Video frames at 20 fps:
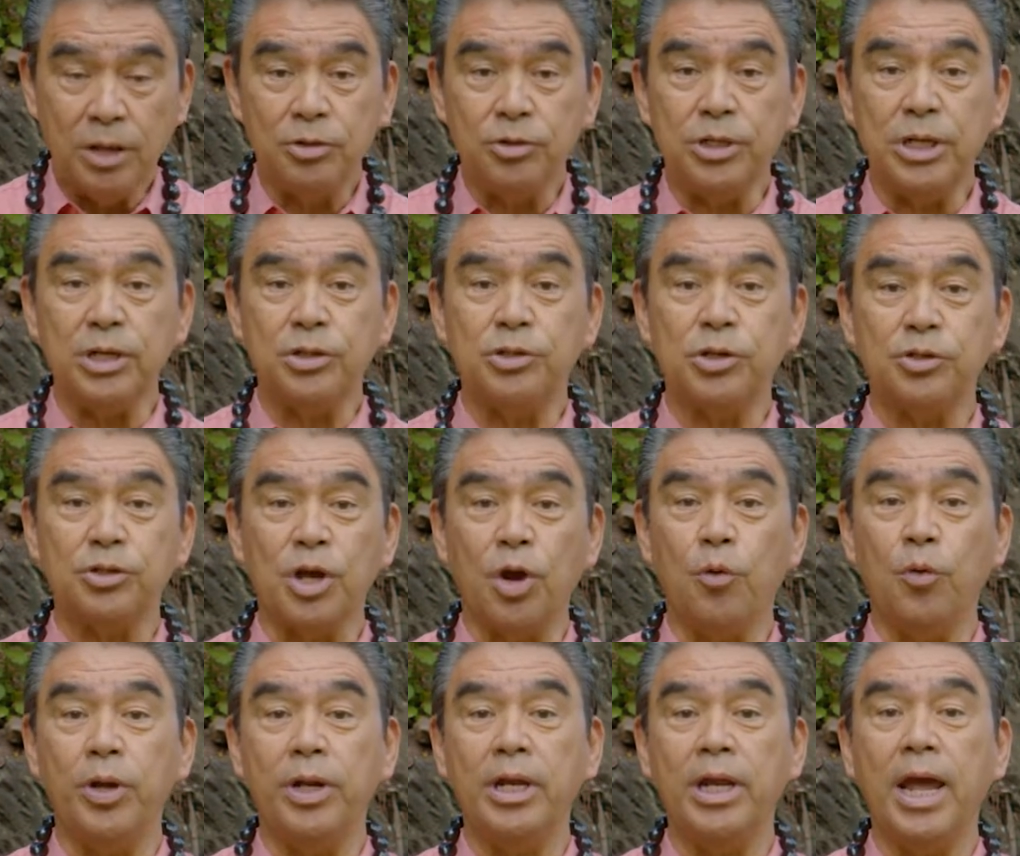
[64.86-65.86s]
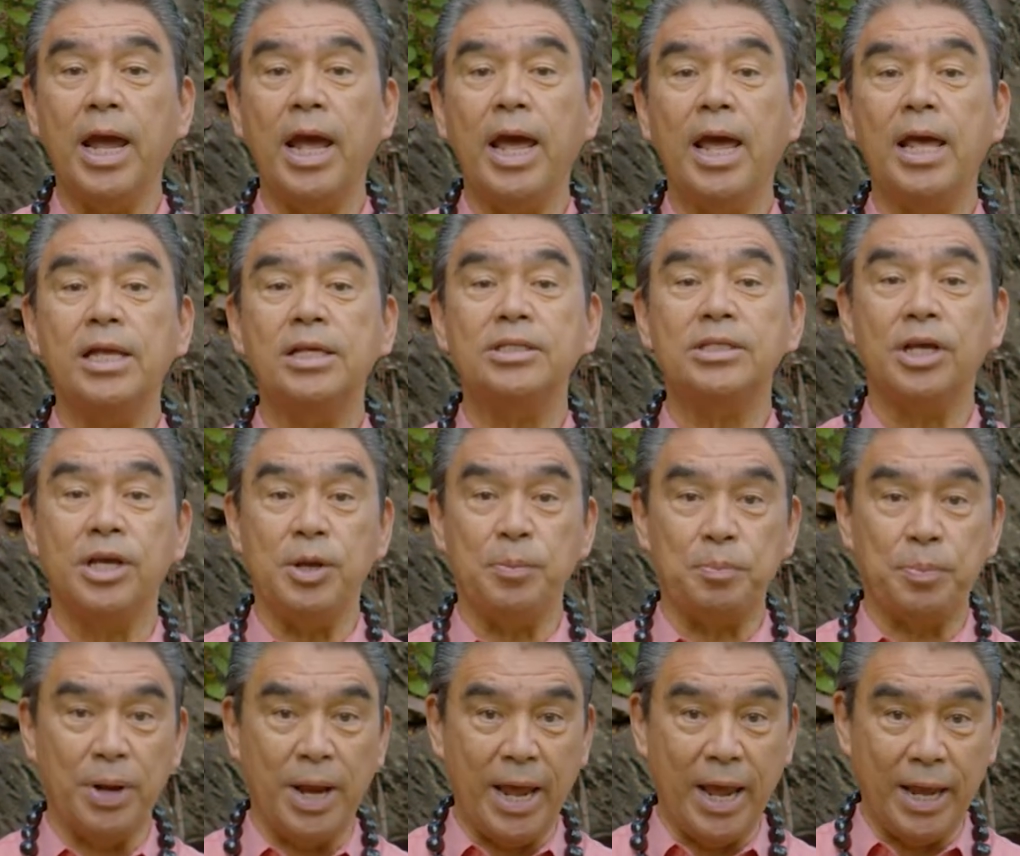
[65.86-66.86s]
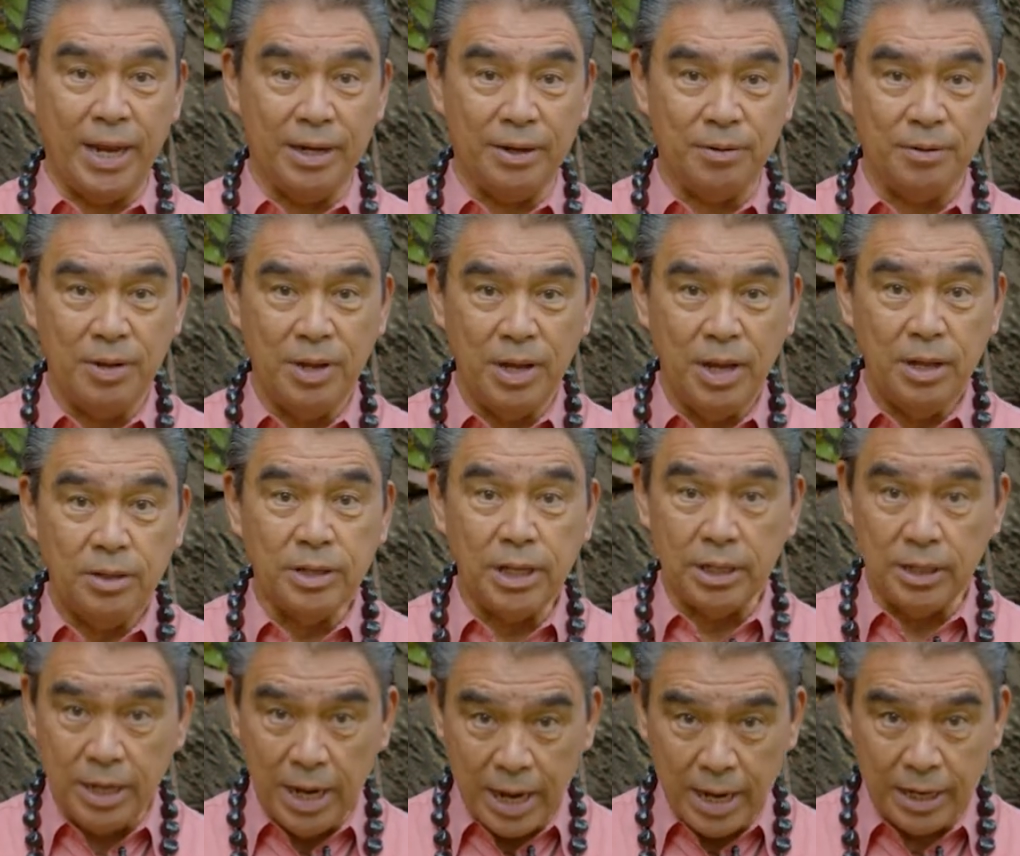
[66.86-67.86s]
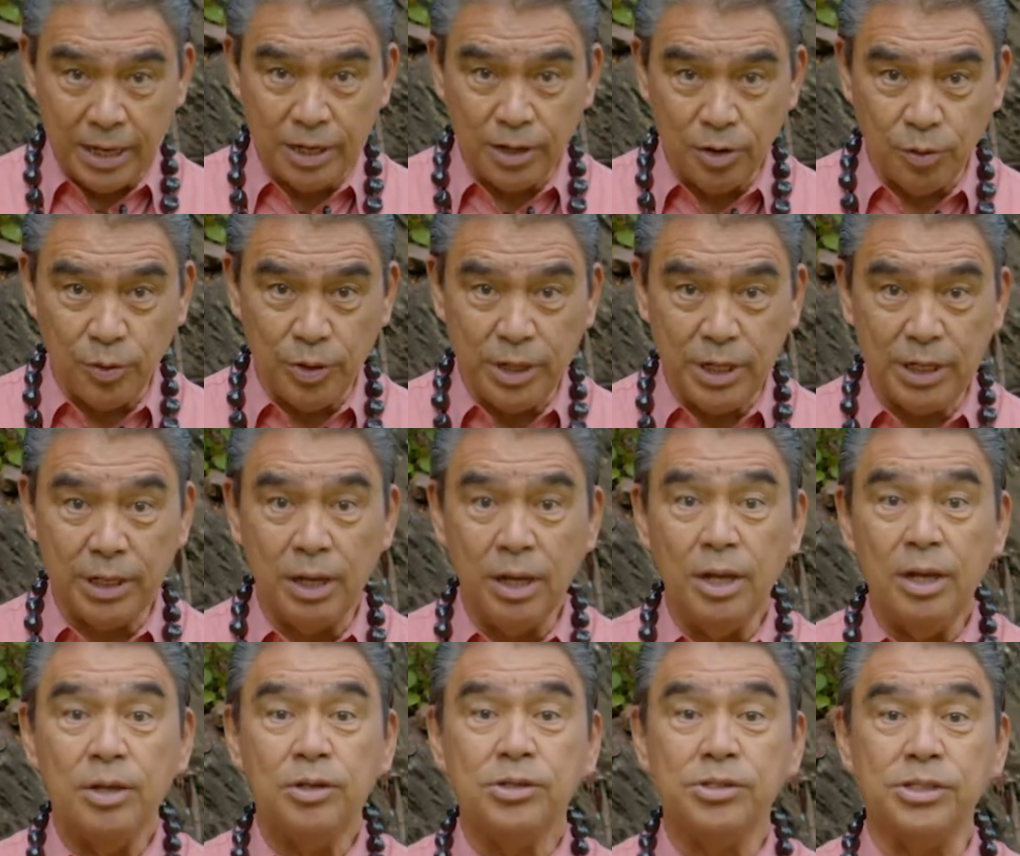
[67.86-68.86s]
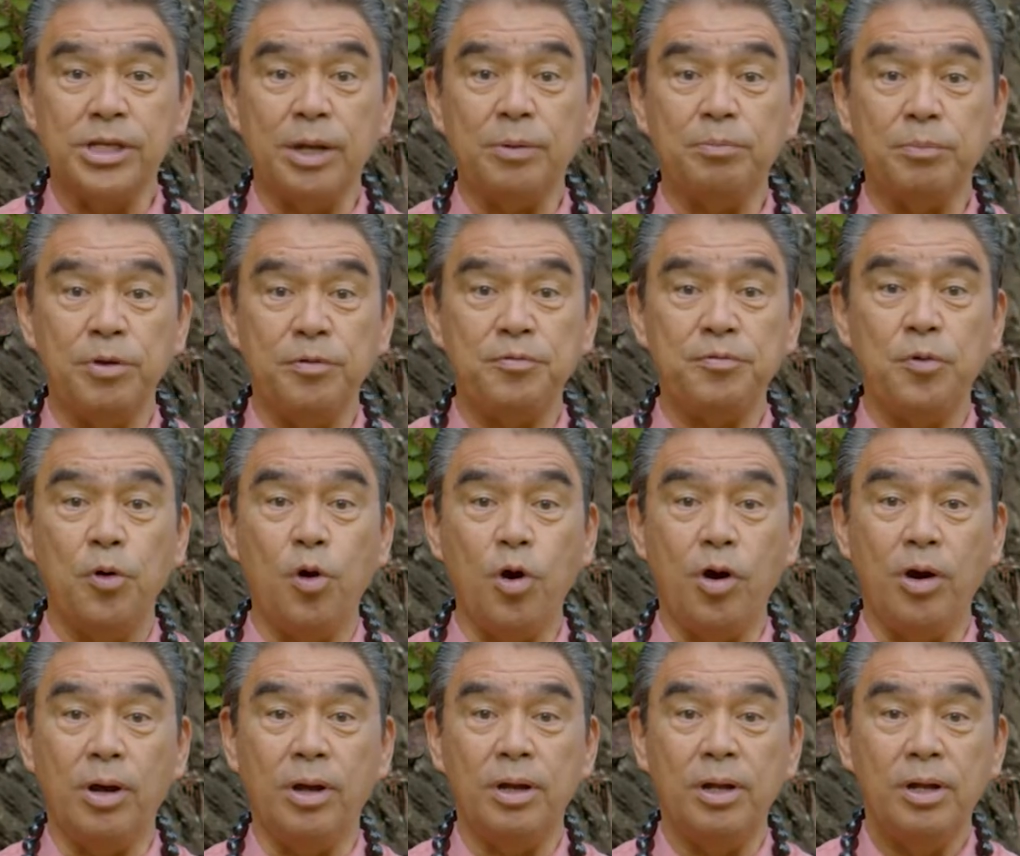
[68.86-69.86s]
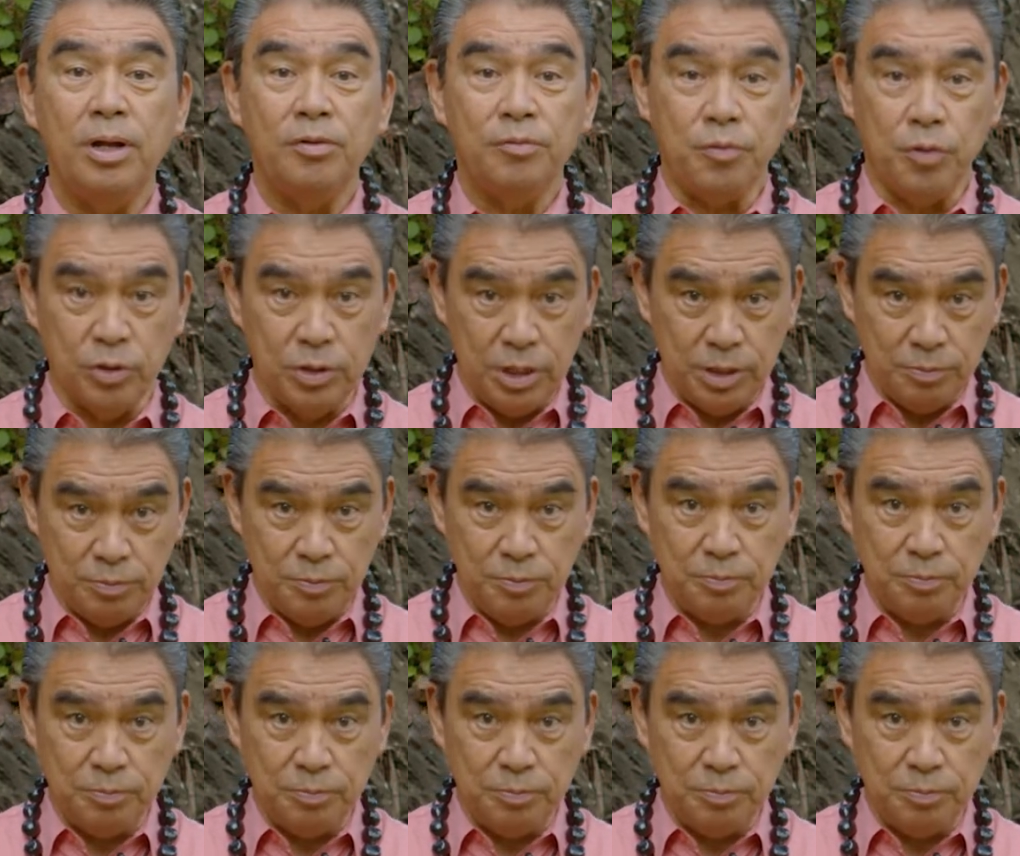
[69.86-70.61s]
Jesus already has a plan that God had already set before for the